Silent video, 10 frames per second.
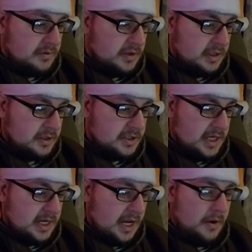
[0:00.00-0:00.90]
to
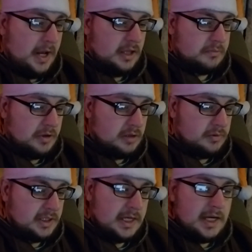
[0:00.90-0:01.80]
understand how Alec
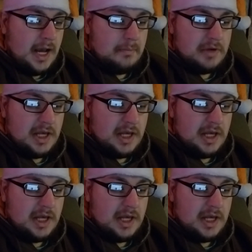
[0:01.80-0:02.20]
Baldwin cannot be